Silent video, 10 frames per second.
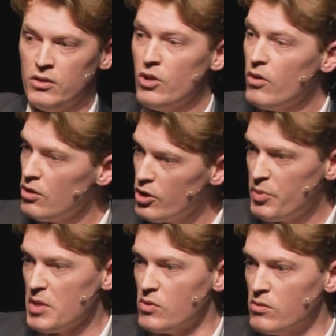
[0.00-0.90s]
No, a lot
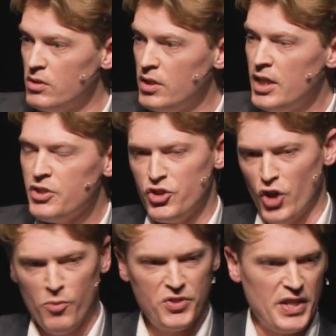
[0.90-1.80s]
of people. Did
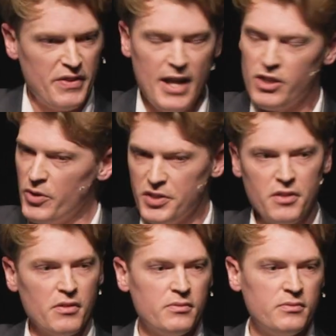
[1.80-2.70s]
Job see that? No, he
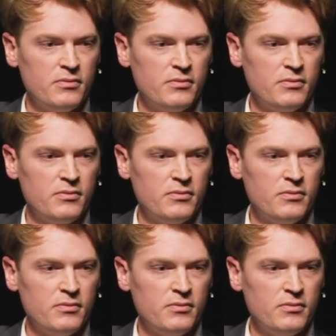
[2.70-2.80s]
didn't.